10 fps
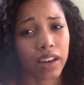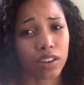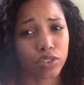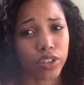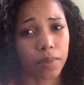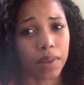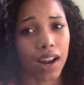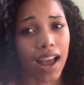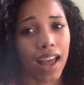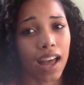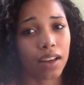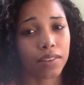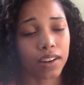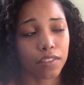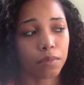an understatement. I have
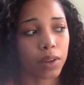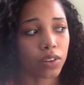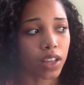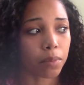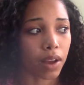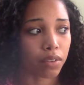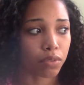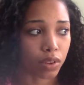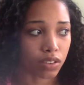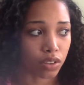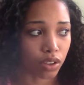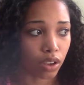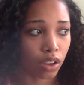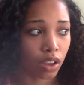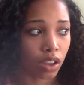enough milk in my freezer
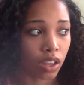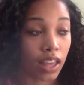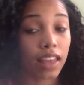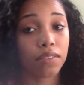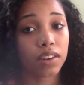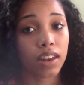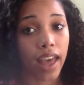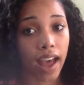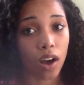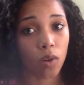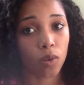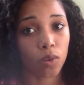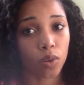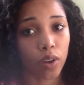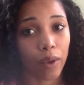even now,
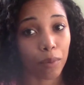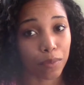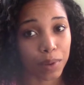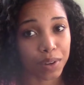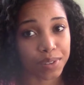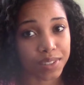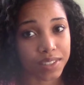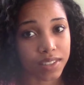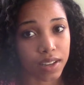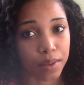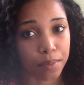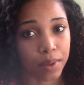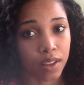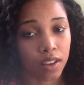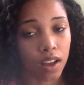and we've been using
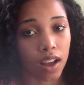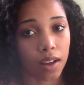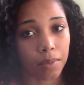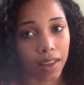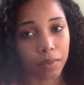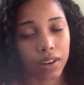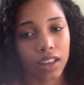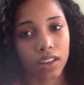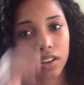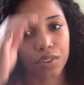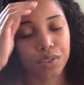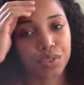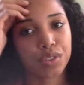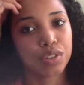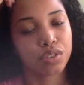some like when he
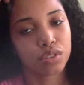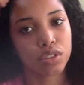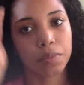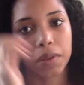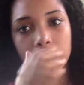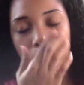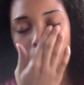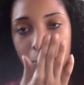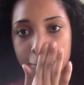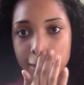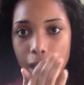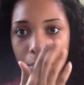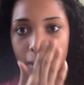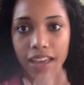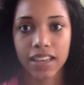goes to be babysat
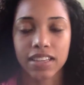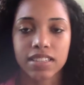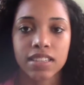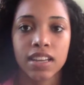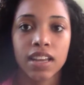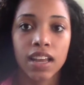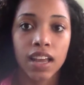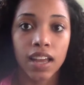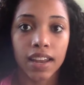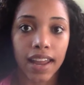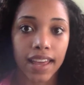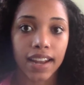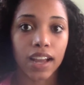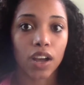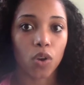by his
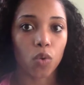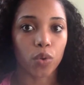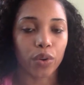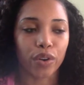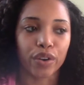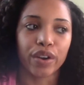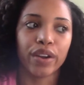nana, or